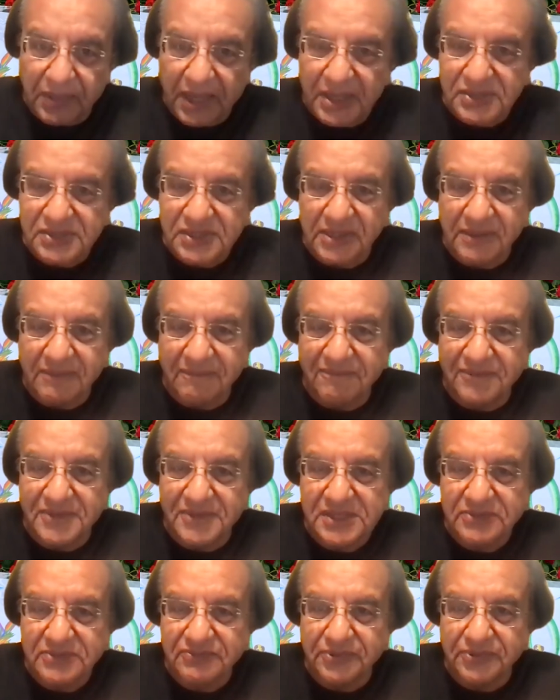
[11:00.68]
has had a
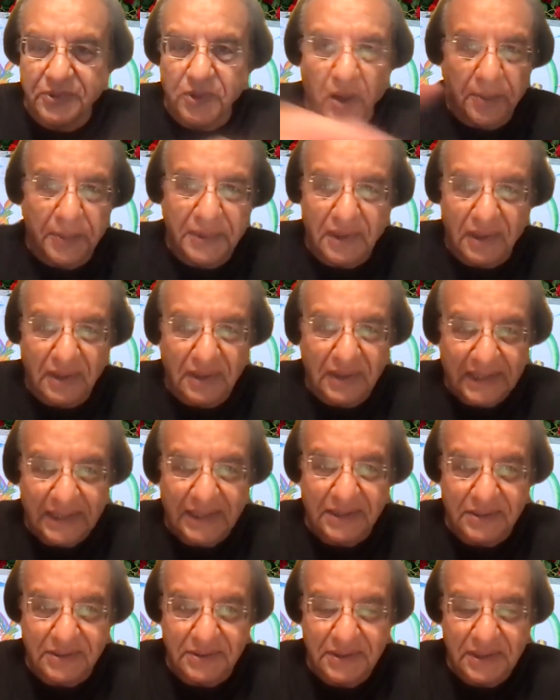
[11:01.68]
phenomenal
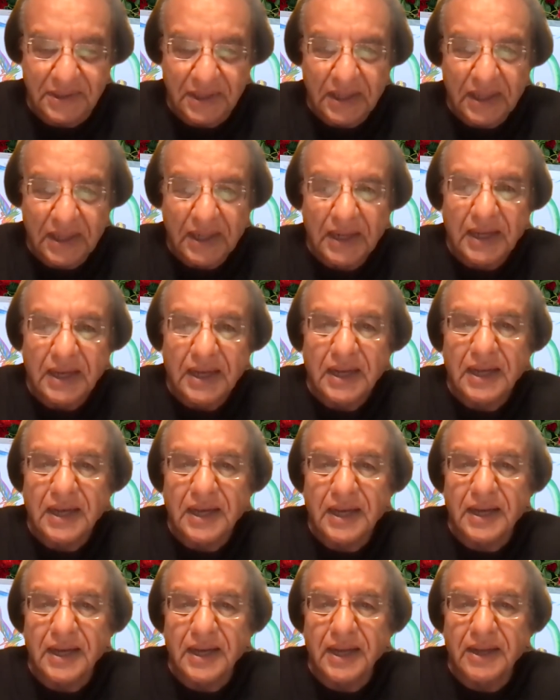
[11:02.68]
lead,
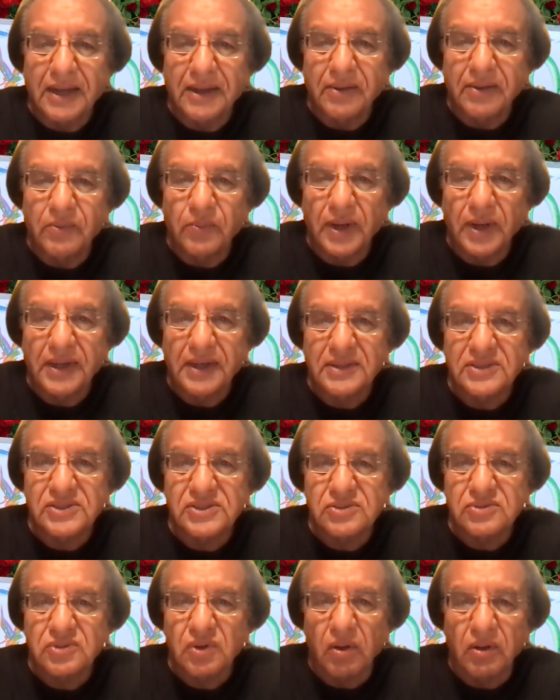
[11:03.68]
a very
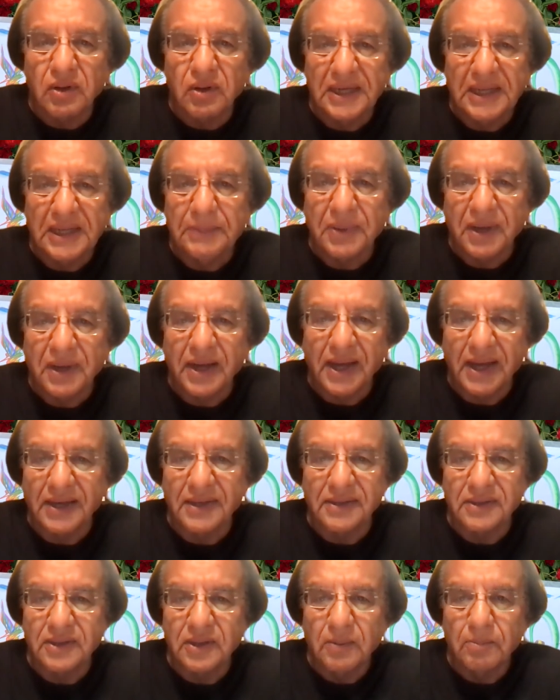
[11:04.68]
strong leap
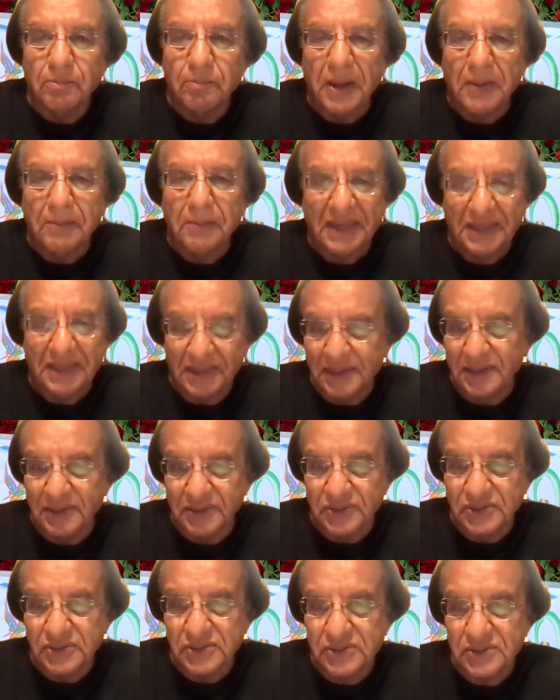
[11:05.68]
ahead by many
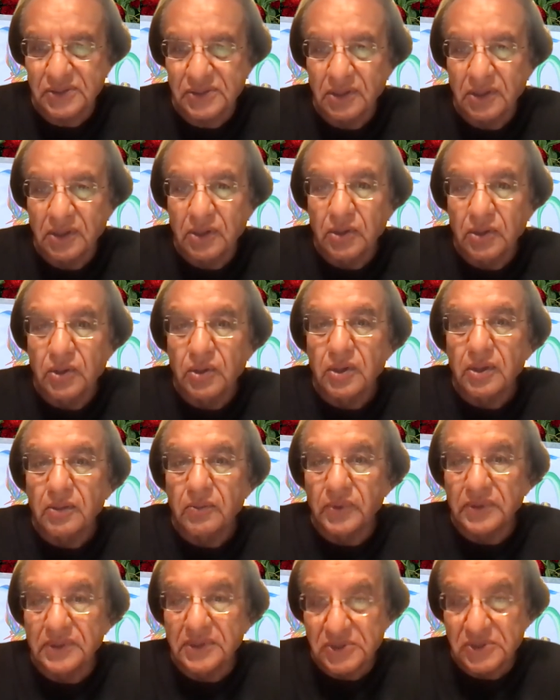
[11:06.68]
years
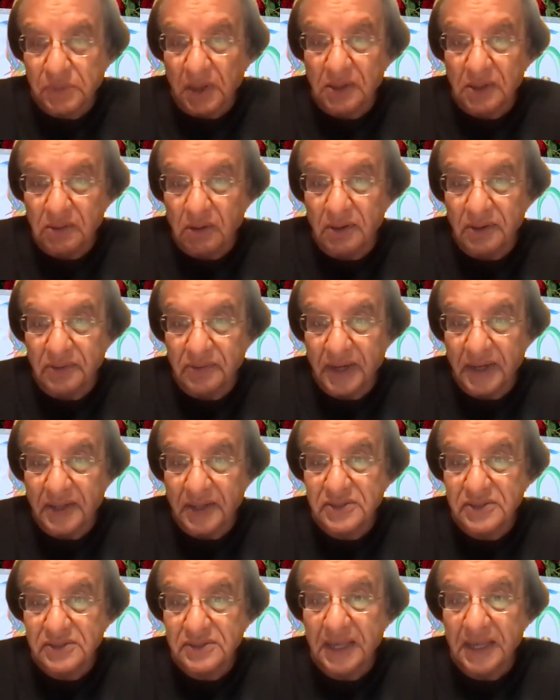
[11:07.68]
with the smart
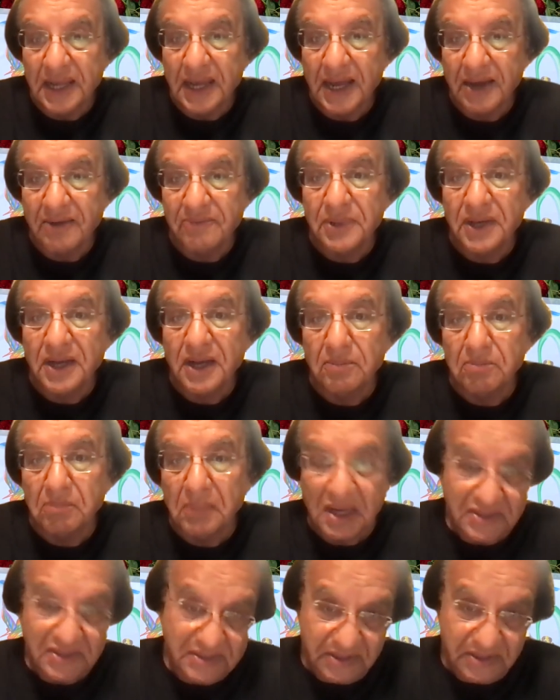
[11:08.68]
contracts. They have become
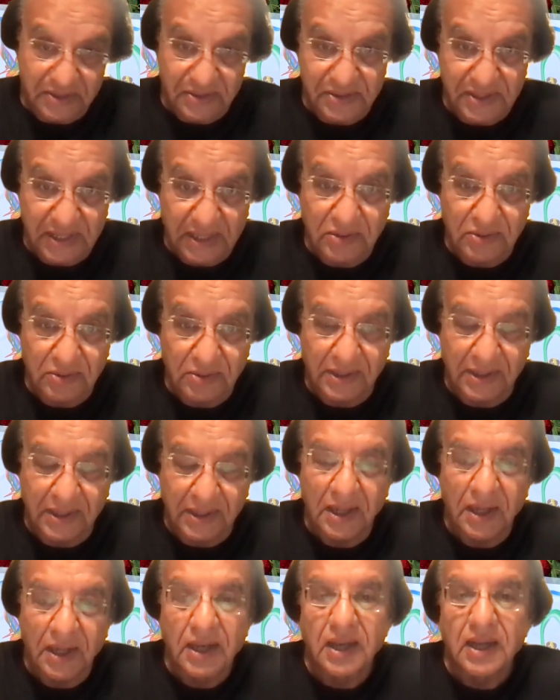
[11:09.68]
masters
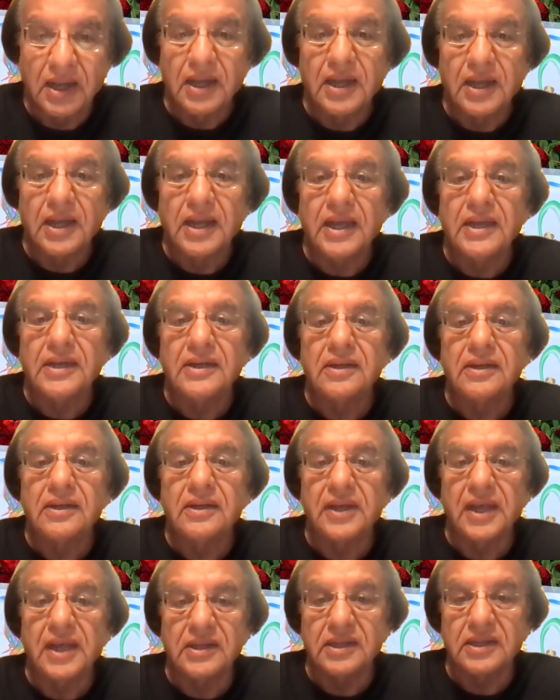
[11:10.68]
actually in
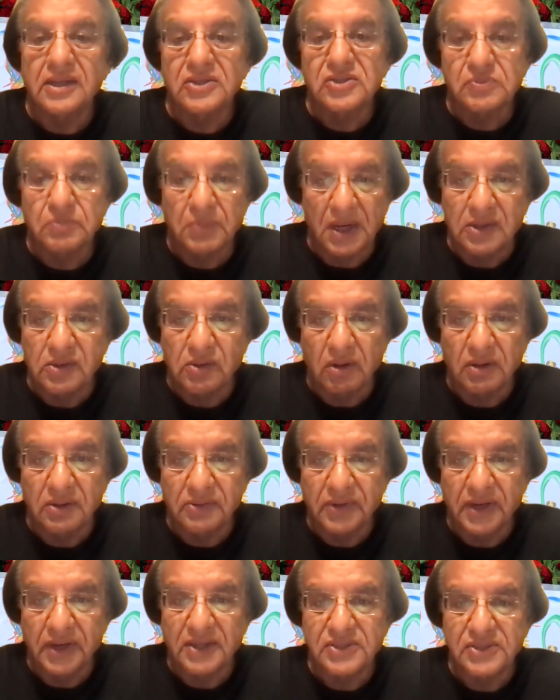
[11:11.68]
creating smart
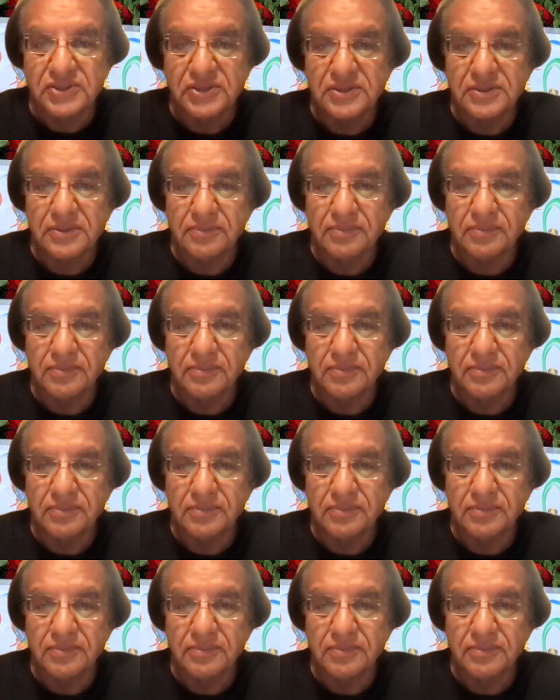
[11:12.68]
contracts.